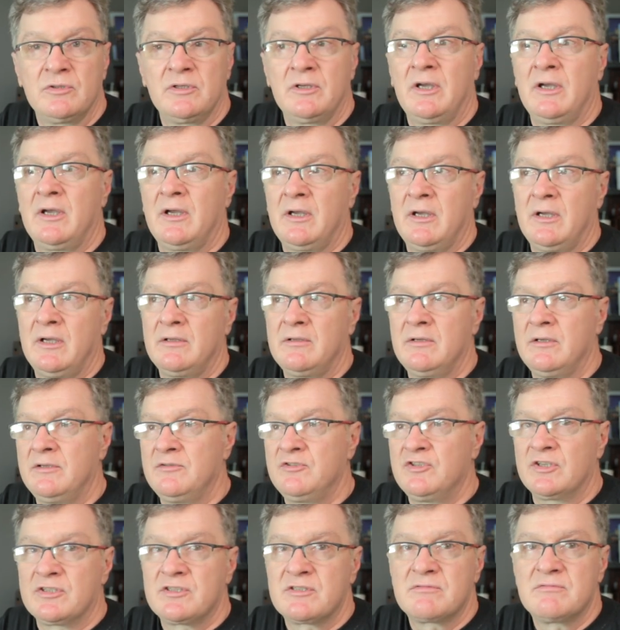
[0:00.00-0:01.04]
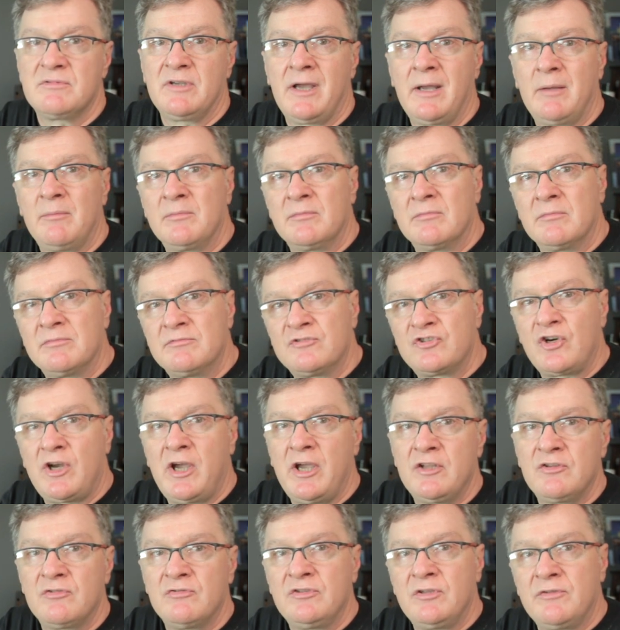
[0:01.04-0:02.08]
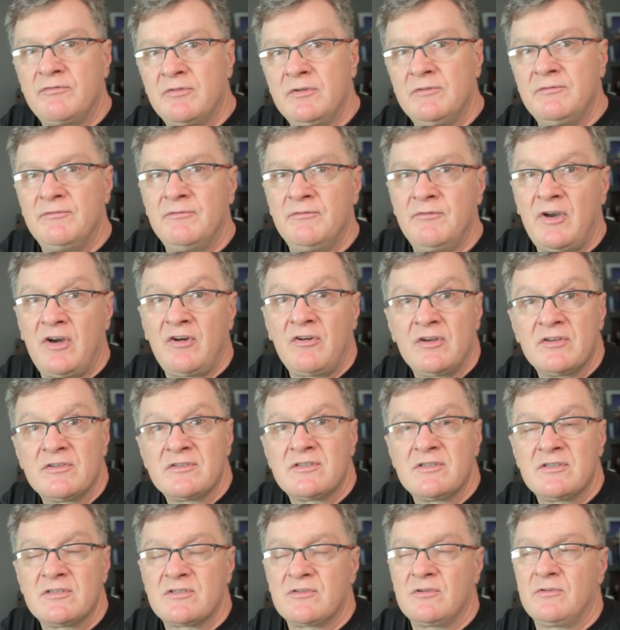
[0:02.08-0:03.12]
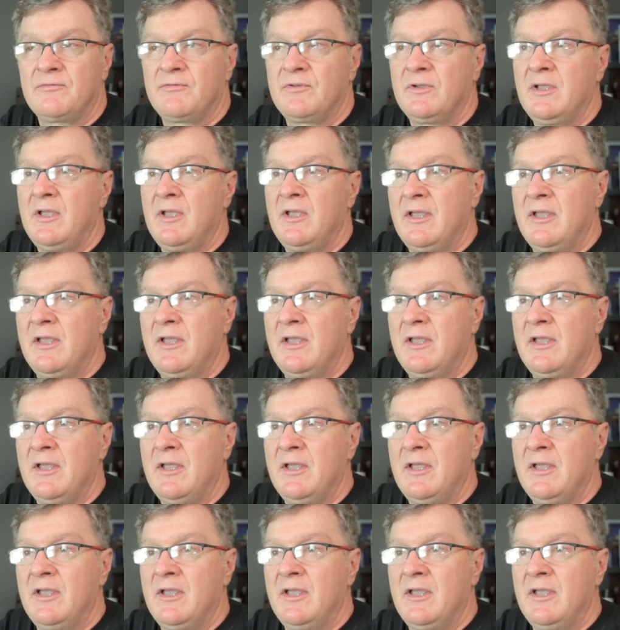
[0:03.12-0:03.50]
Uh, and just, I'm trying to different variances of